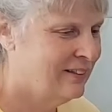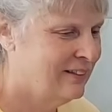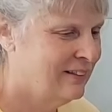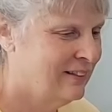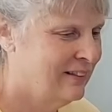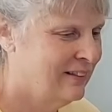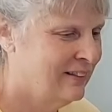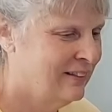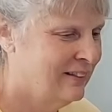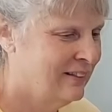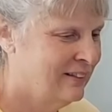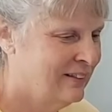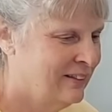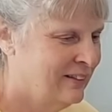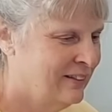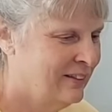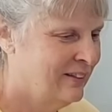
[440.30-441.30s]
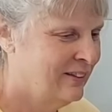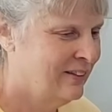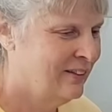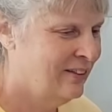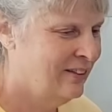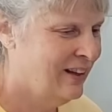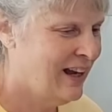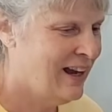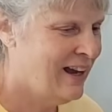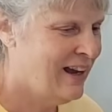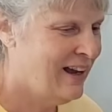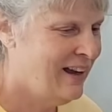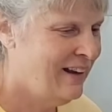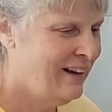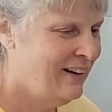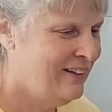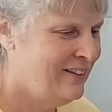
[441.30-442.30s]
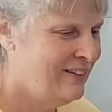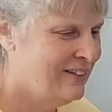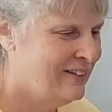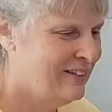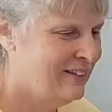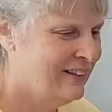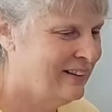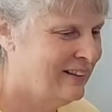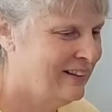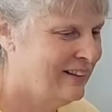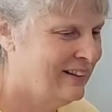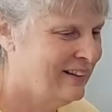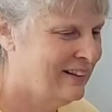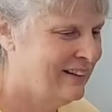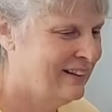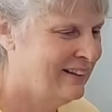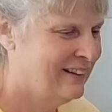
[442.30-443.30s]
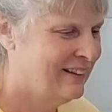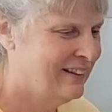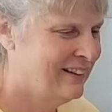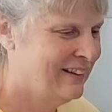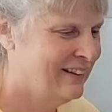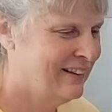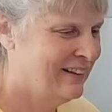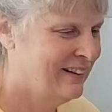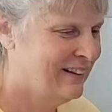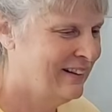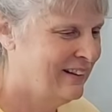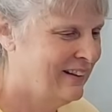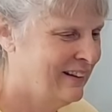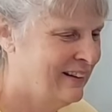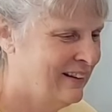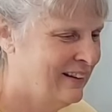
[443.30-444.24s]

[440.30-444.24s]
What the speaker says: Nothing is said.